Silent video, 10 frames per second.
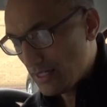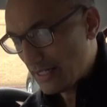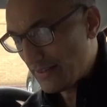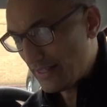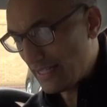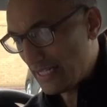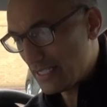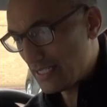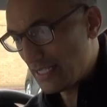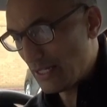And I think
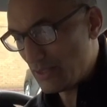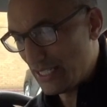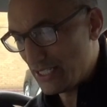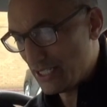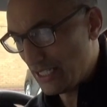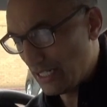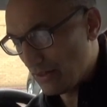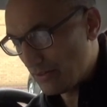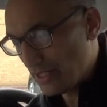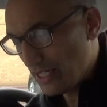that was things that she
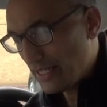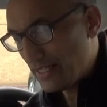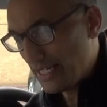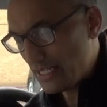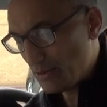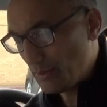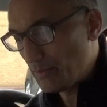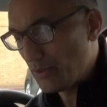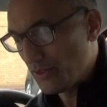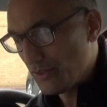loved, things to
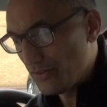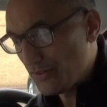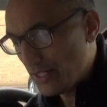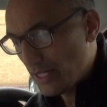improve.